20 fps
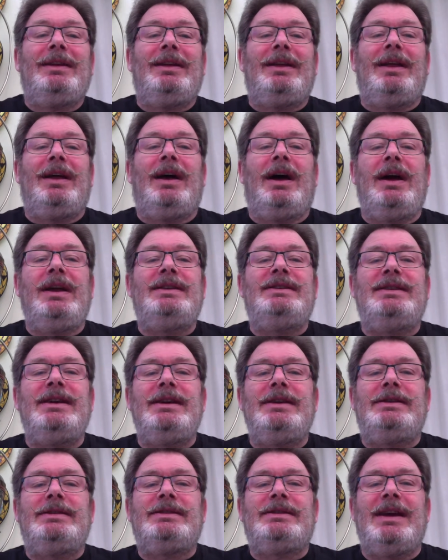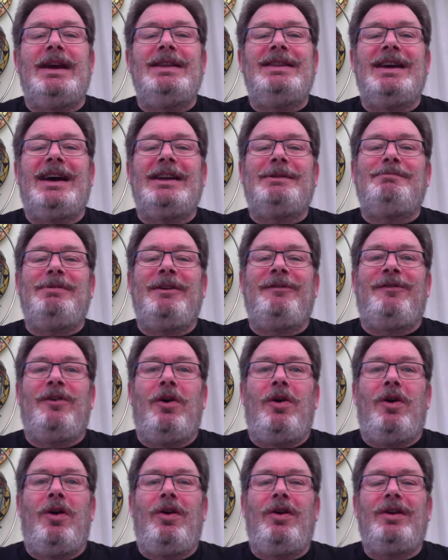"I did say that
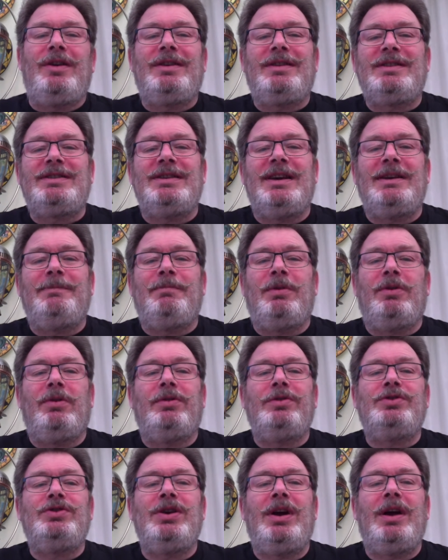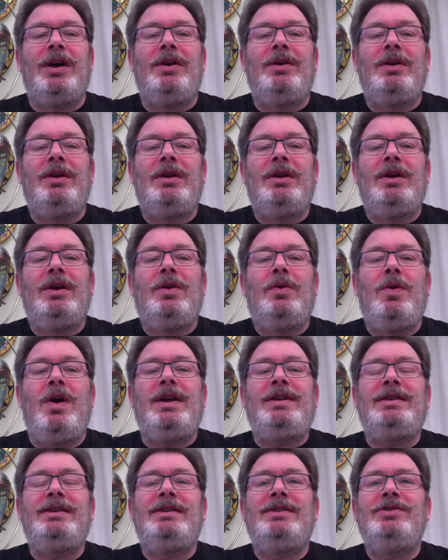before," said poor Joe.
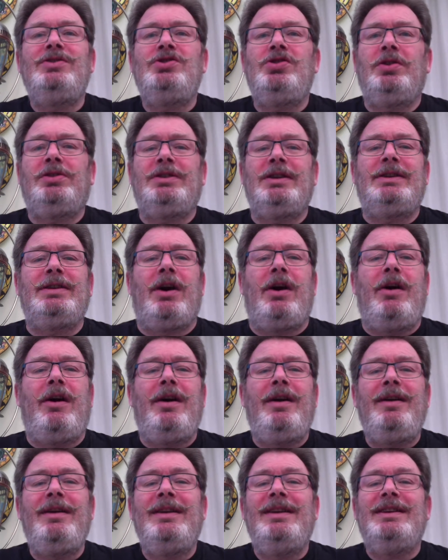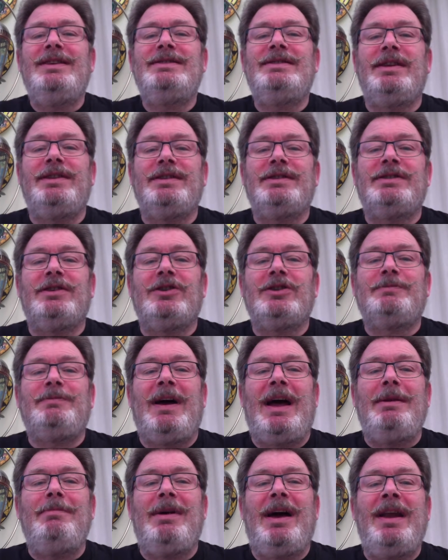"What? Shut the door?" said the
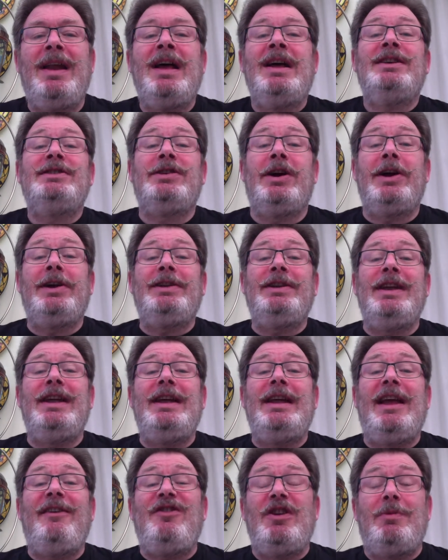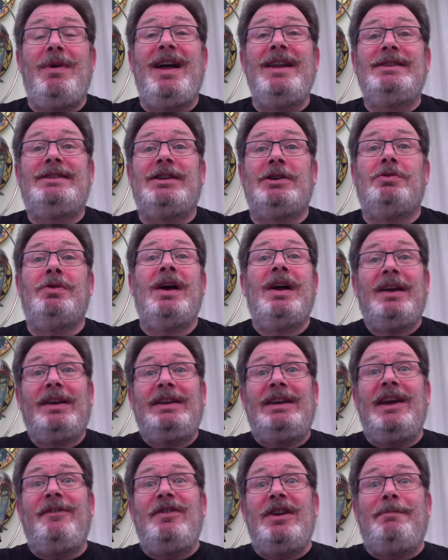saucepan man. "Certainly, if you want to.
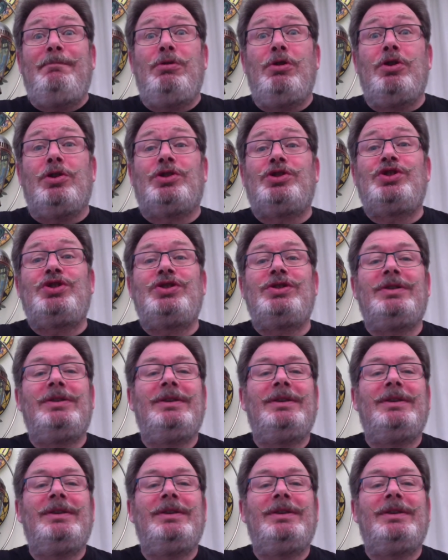Give it a push."